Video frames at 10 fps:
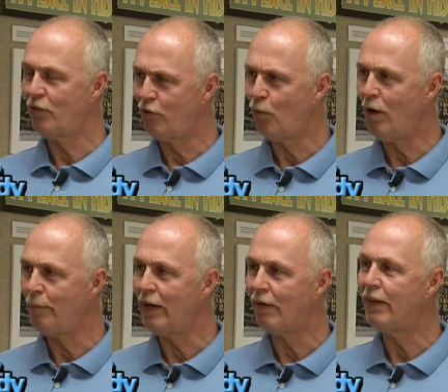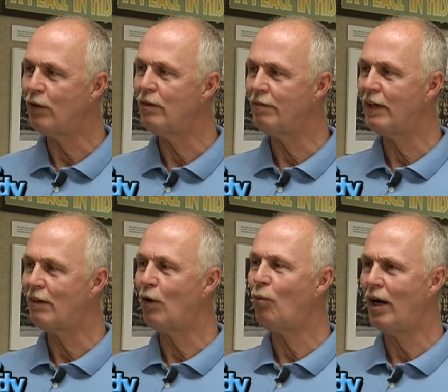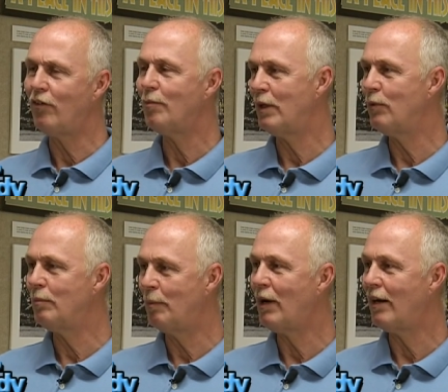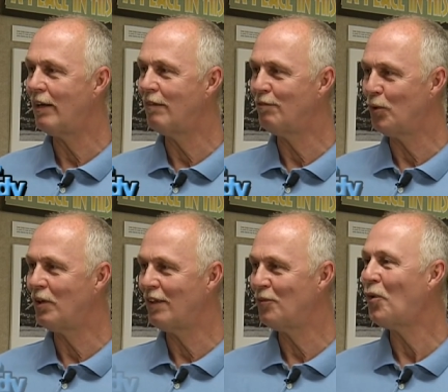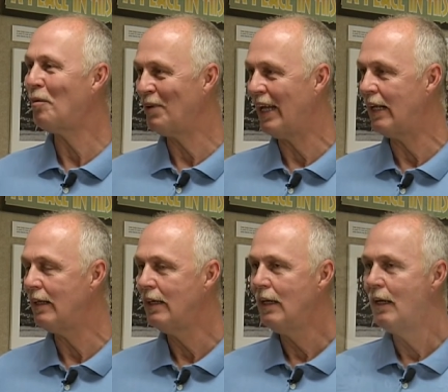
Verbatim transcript: was a swamp here, and they couldn't figure out why somebody would be buying Florida swampland.